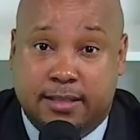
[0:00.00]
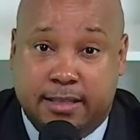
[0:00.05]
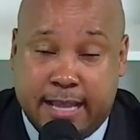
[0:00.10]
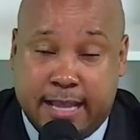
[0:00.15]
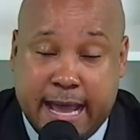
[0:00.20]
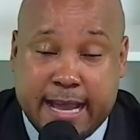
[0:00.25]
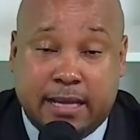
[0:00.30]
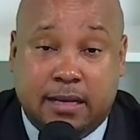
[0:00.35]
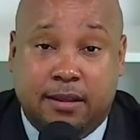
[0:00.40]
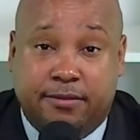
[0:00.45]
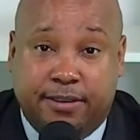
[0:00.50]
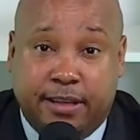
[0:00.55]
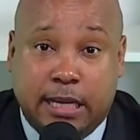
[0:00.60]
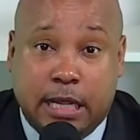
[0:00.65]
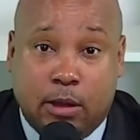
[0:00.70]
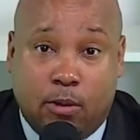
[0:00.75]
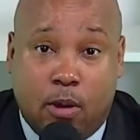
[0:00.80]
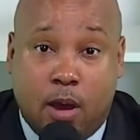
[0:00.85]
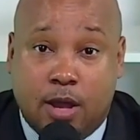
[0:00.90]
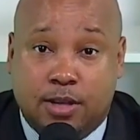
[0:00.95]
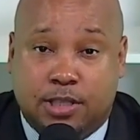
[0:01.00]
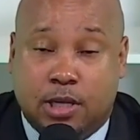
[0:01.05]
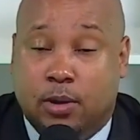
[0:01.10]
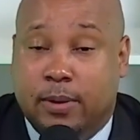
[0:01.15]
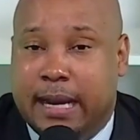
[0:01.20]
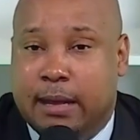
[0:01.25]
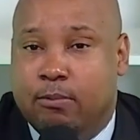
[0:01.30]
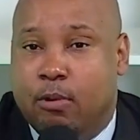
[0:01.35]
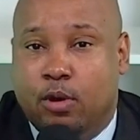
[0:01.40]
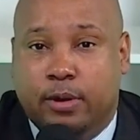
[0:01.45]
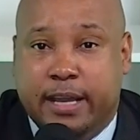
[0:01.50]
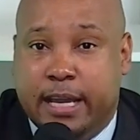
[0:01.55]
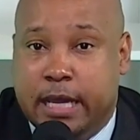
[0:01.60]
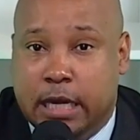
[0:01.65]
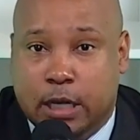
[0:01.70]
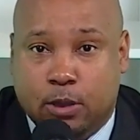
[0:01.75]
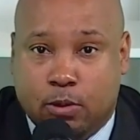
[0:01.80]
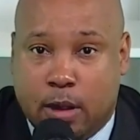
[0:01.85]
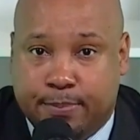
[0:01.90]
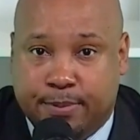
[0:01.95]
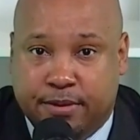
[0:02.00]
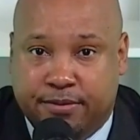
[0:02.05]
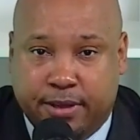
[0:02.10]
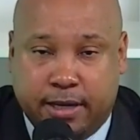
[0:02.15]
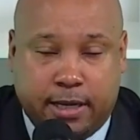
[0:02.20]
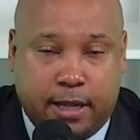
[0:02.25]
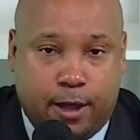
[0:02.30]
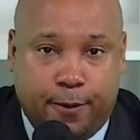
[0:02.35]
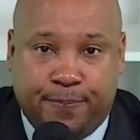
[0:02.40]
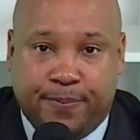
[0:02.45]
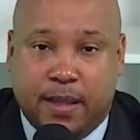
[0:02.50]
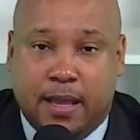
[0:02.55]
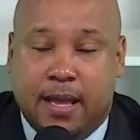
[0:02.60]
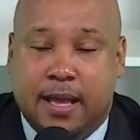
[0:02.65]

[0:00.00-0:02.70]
taking the video also, and it won't interrupt the video.